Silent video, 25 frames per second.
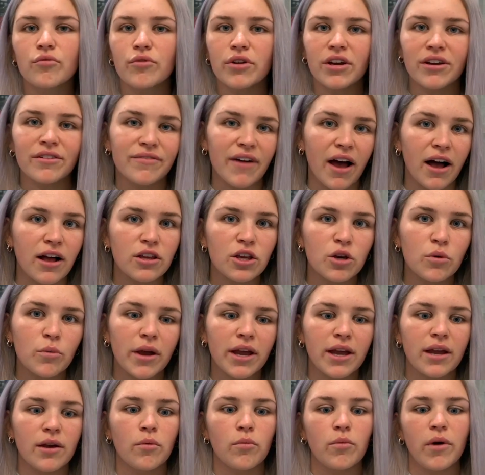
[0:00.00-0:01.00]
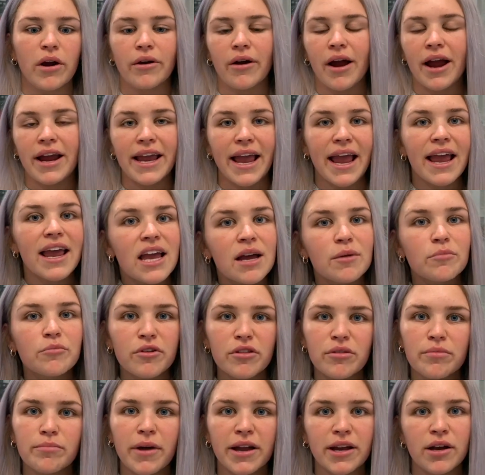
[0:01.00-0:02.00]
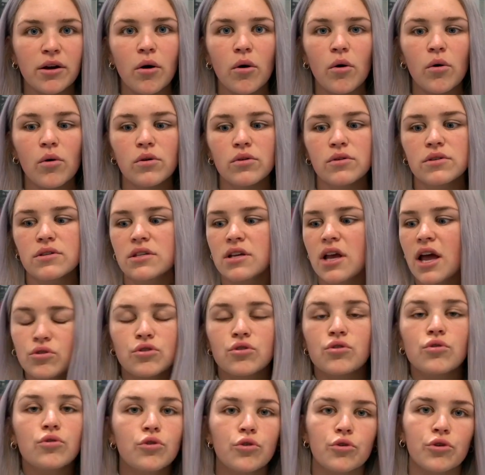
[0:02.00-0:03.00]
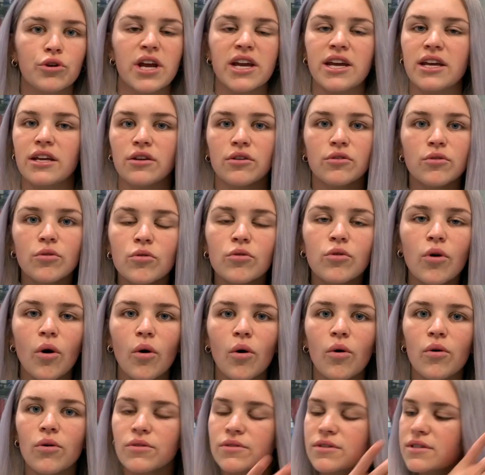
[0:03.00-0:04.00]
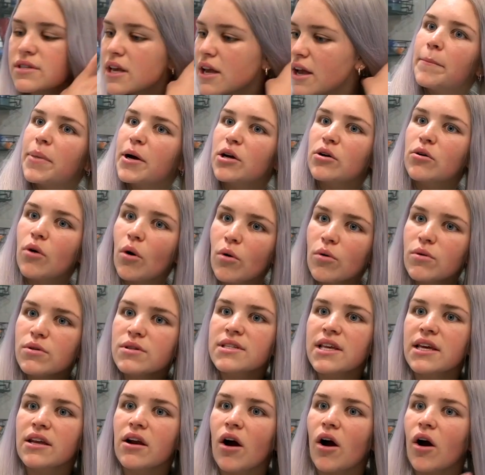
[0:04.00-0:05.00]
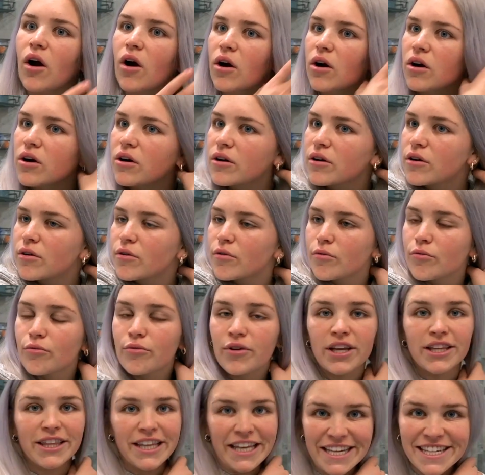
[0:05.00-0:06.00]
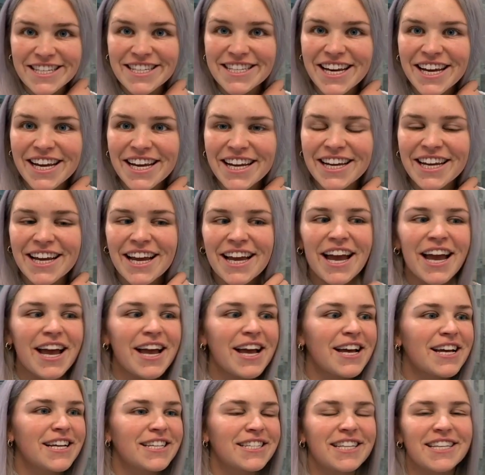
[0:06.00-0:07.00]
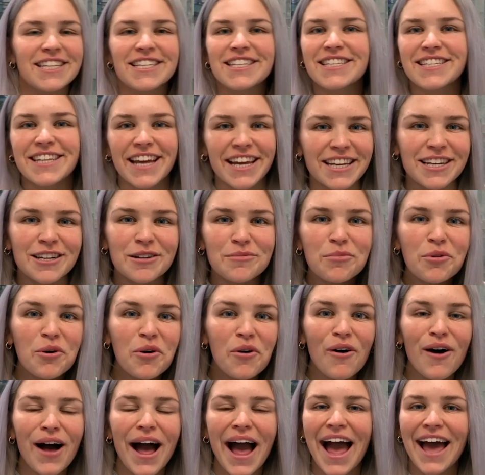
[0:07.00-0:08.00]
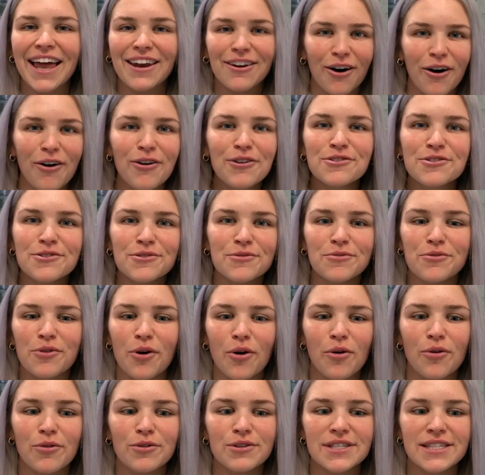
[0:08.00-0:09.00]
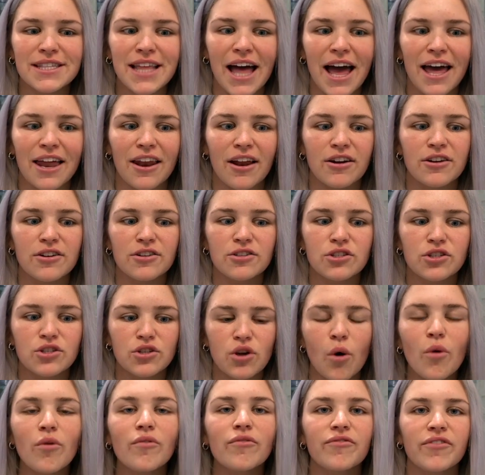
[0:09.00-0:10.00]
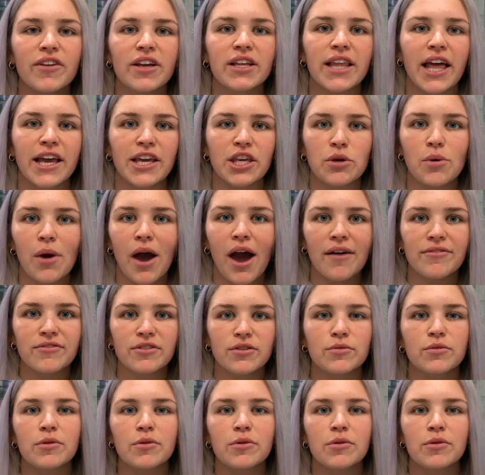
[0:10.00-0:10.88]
of reevaluate where I am with my goals, to create new goals, but goals that are realistic, sustainable, and also goals that don't feel like you have to